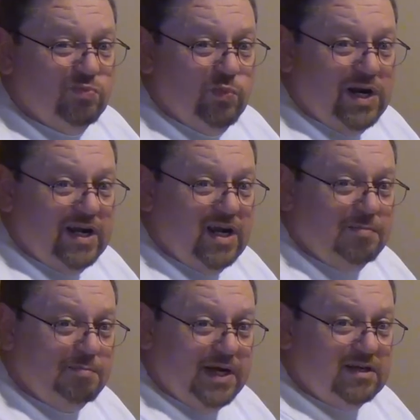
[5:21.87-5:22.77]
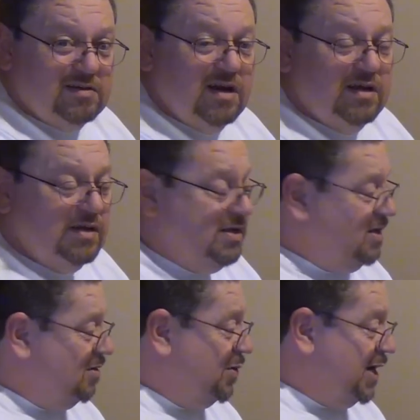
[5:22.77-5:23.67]
when I might
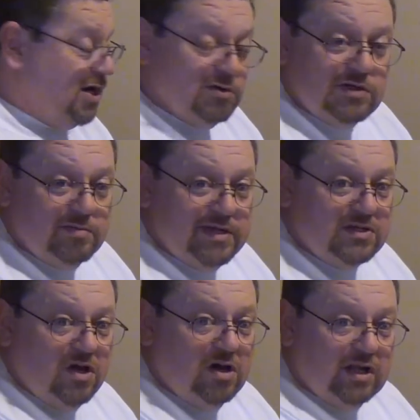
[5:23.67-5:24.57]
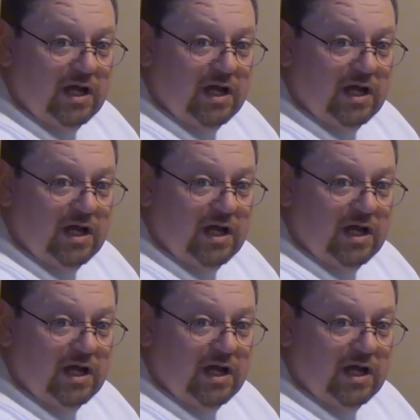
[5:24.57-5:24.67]
when I know somebody's on.